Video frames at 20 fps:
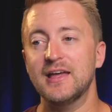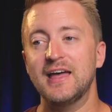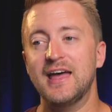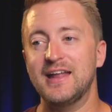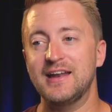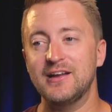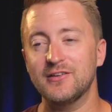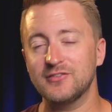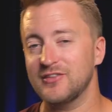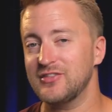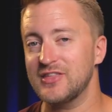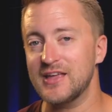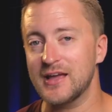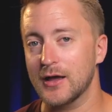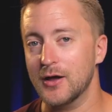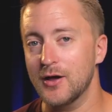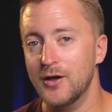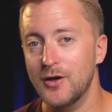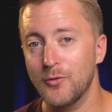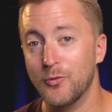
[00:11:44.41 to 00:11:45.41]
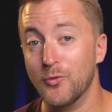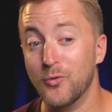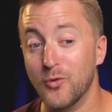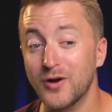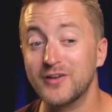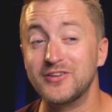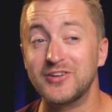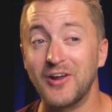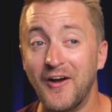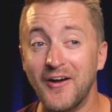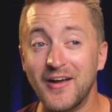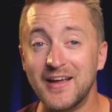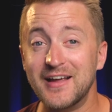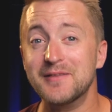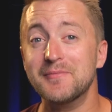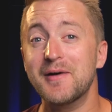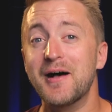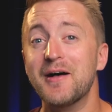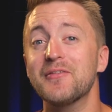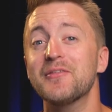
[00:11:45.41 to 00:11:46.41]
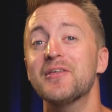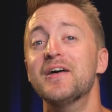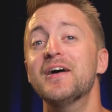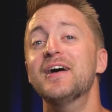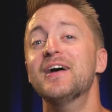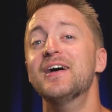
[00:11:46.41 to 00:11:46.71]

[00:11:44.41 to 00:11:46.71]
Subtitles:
And here's the thing, we're talking about